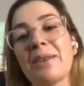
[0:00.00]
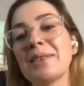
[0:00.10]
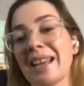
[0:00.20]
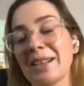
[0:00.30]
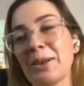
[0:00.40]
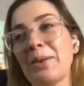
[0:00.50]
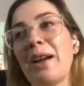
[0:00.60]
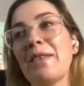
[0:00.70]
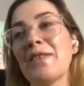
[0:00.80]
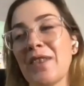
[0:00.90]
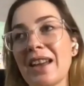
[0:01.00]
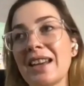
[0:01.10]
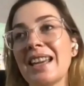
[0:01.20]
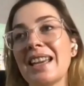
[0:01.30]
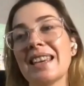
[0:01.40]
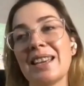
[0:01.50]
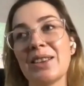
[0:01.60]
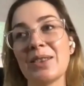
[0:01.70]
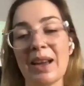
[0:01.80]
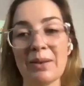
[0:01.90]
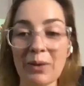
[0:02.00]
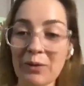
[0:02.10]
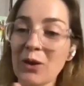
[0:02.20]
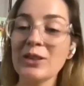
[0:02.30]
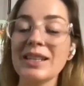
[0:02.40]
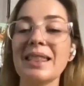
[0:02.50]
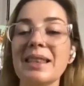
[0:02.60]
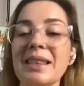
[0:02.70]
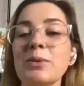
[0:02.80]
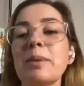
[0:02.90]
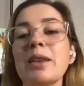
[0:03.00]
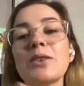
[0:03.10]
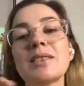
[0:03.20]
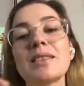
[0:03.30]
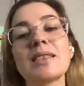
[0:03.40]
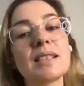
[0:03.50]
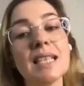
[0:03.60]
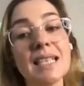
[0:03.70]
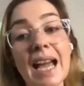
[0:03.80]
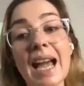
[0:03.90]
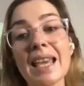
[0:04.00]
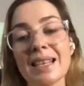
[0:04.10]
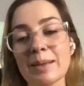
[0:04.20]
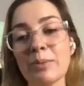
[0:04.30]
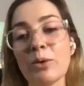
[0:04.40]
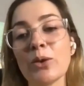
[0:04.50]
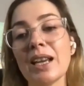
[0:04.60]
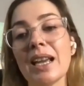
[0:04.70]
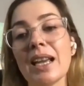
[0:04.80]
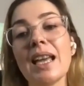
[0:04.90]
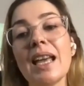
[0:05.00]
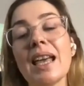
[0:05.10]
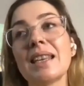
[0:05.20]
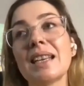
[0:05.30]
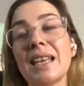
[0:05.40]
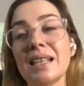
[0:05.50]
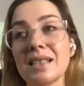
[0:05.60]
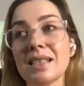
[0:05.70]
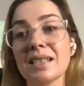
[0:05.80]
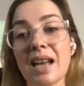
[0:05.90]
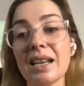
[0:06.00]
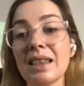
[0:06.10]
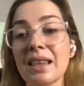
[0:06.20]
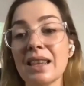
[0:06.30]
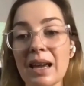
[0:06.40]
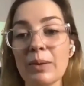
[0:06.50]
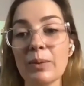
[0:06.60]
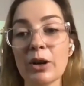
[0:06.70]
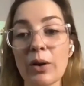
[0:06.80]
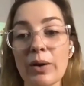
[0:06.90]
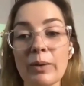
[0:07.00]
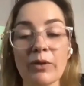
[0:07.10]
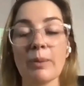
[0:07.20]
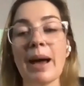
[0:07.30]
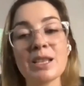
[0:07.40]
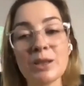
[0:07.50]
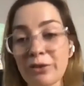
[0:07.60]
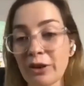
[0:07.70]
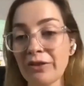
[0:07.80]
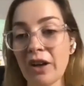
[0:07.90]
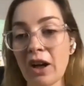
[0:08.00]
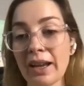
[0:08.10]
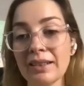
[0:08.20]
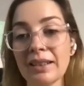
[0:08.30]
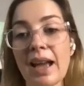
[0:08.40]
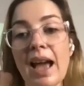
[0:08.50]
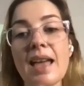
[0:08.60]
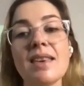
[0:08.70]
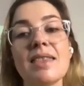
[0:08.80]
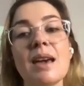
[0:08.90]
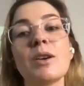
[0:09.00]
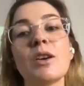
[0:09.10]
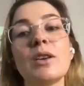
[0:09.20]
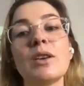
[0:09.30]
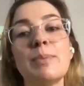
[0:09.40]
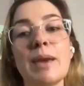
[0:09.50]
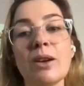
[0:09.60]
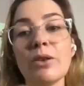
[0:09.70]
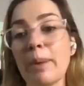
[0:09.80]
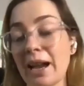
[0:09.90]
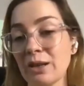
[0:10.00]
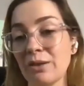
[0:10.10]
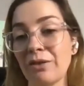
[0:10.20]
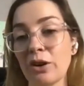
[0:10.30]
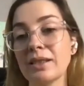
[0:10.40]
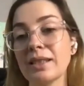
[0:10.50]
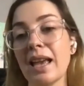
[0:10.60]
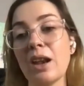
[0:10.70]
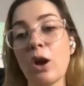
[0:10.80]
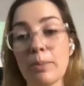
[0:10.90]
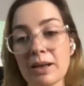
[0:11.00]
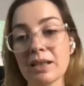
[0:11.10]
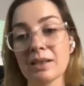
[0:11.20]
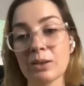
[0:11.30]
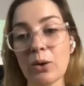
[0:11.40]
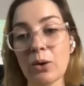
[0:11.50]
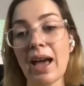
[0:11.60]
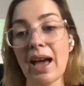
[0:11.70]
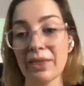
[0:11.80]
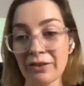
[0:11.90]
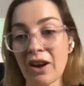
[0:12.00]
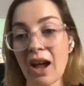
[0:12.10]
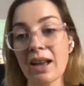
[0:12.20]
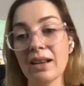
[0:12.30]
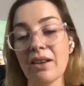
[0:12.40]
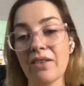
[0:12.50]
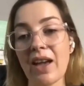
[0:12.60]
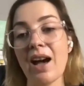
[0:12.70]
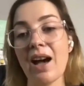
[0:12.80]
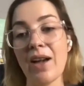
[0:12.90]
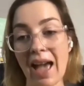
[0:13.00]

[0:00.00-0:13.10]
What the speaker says: admit, it was actually quite funny that we've gone down this route, because this morning the kids decided that we've got a passion fruit vine, and that they were going to pick all the passion fruits and open a stall out the front of our